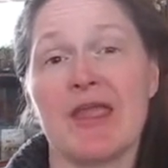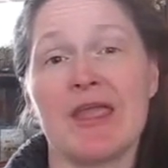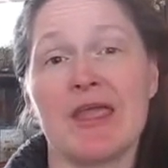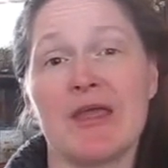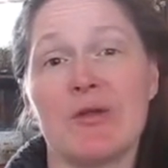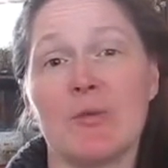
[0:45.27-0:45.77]

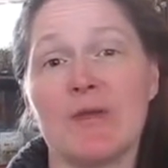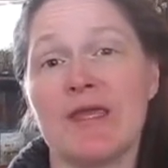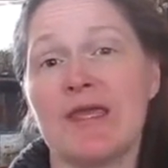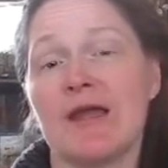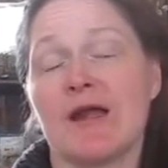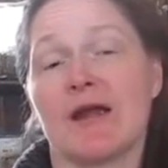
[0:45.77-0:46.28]
And
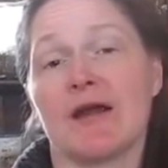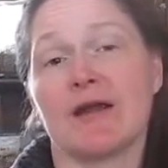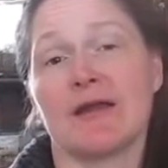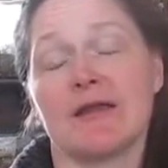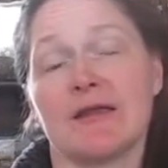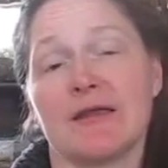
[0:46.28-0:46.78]
we
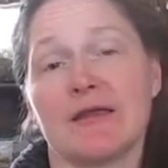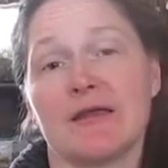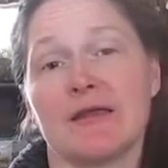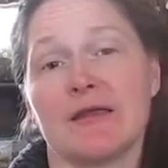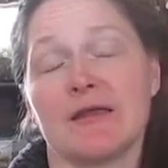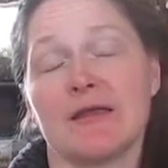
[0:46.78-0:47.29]
are
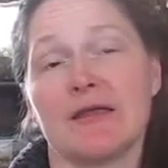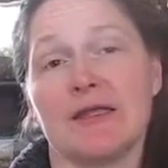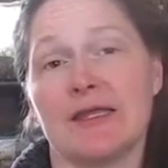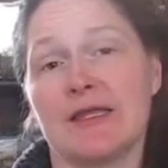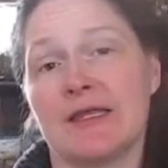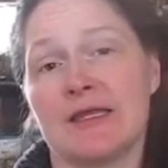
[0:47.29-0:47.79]

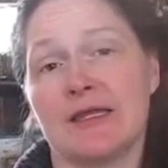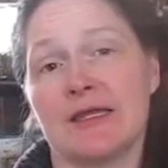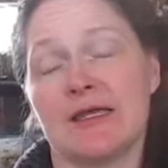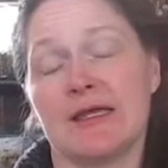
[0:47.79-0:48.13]
in